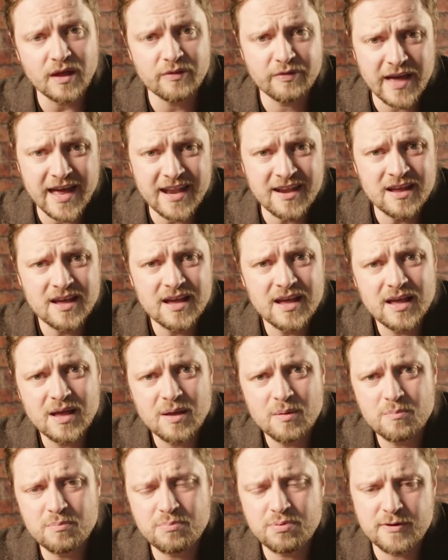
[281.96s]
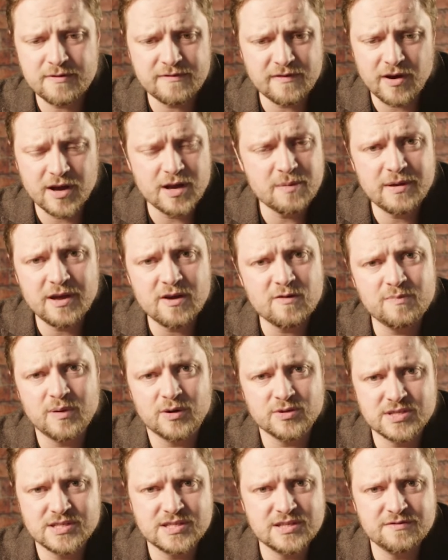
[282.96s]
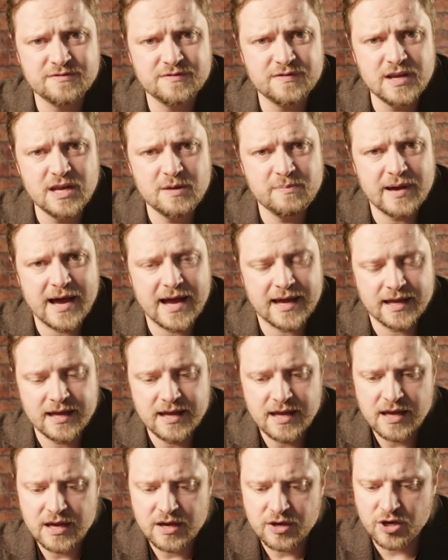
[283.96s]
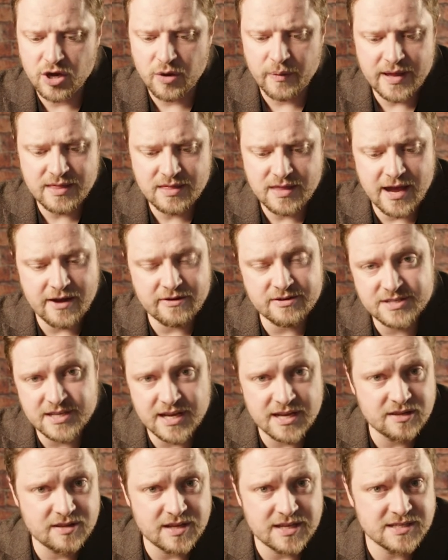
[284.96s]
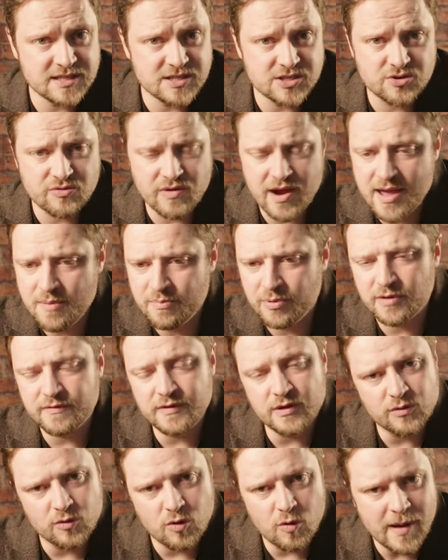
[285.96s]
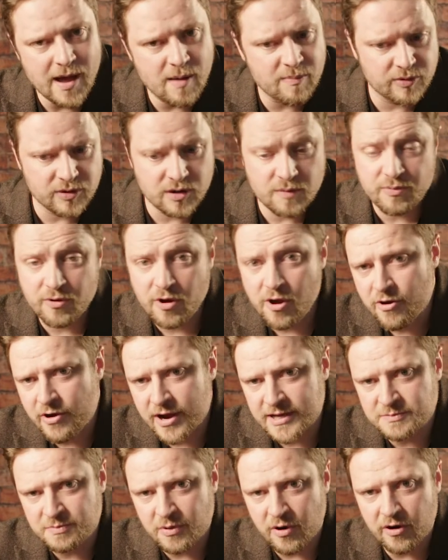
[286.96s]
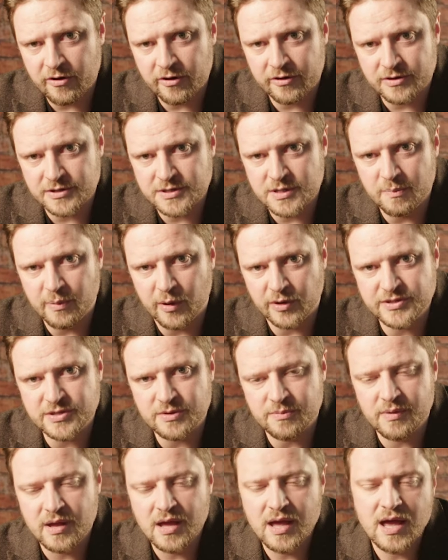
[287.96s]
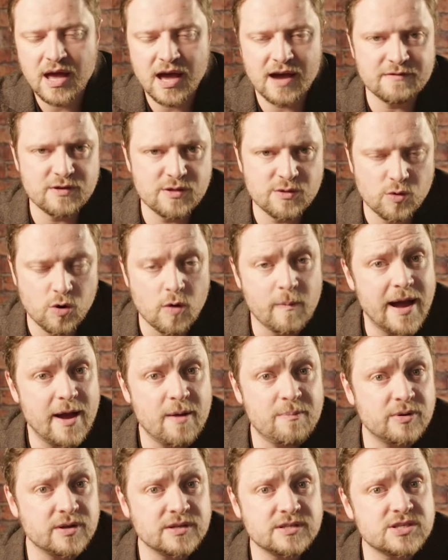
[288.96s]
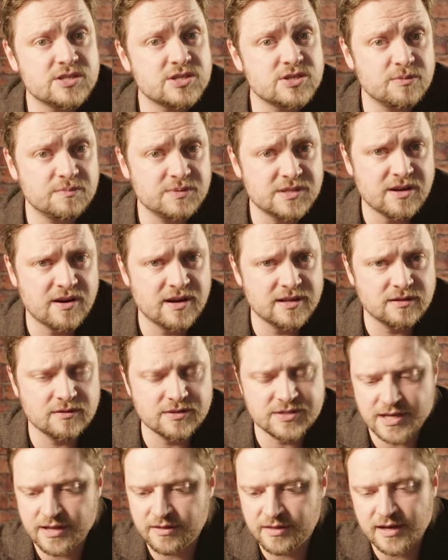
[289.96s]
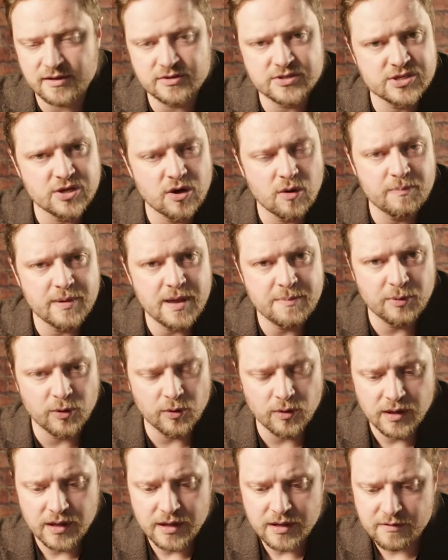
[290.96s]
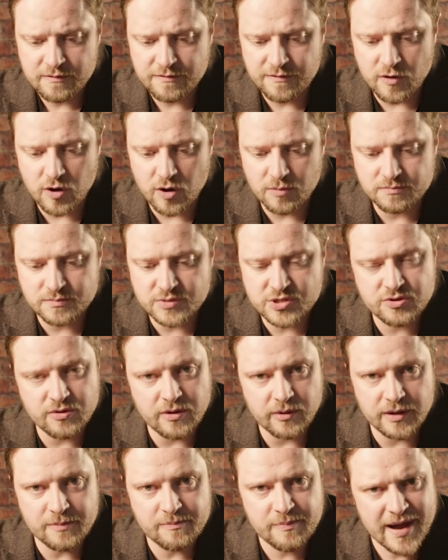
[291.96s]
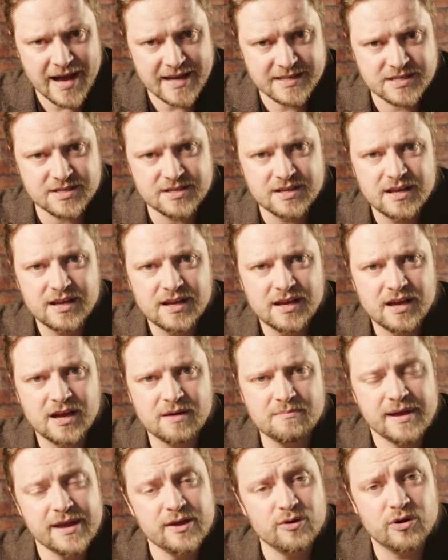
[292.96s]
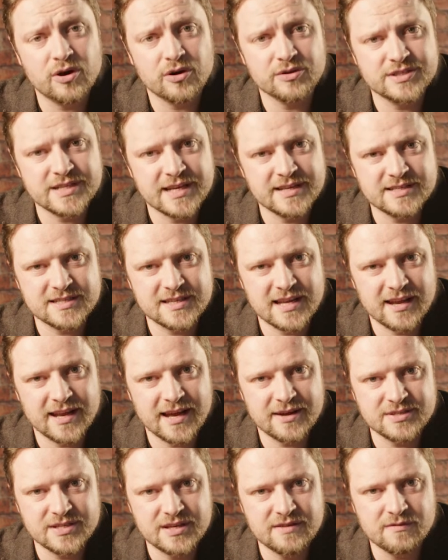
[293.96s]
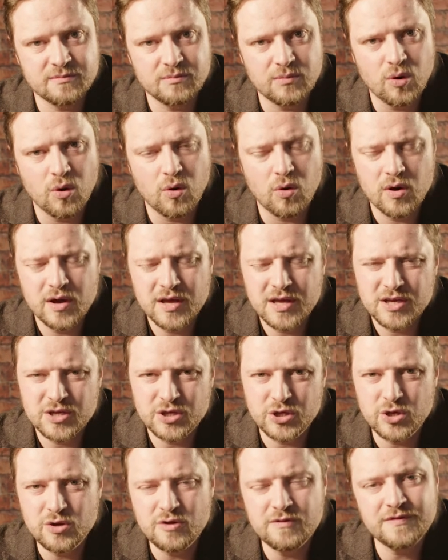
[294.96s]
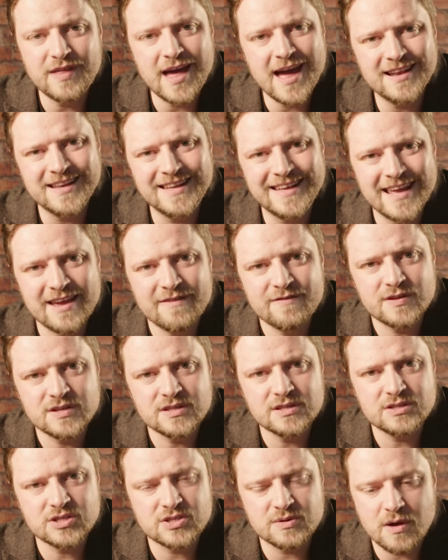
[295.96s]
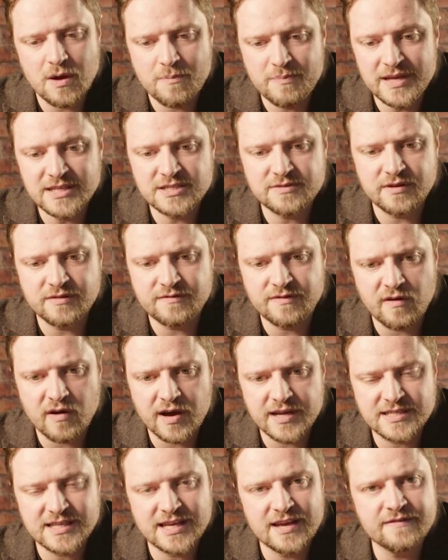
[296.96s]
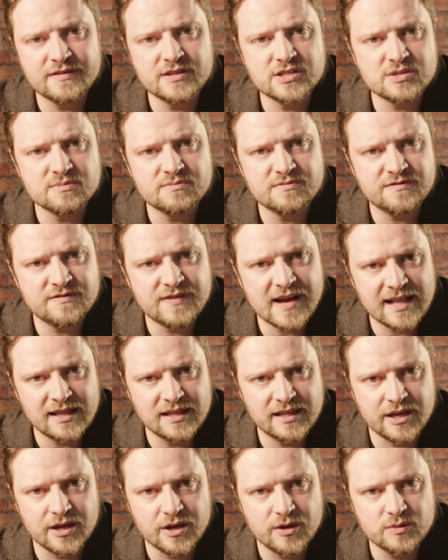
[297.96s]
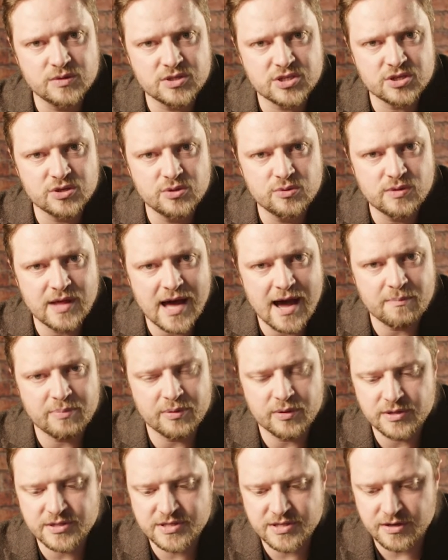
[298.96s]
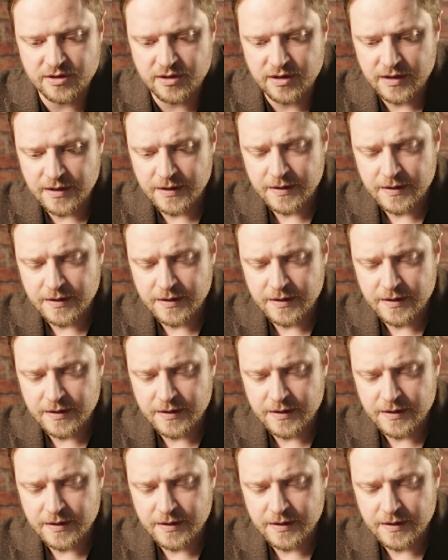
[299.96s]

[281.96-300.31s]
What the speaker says: then provide a bit of positive feedback. Go in there and say, this is great, but have you thought about putting a progress bar across the bottom? Have you thought about putting subtitles in? That'll stop people from scrolling past and make your content stand out even more. You've then given a piece of advice, given some value to that person,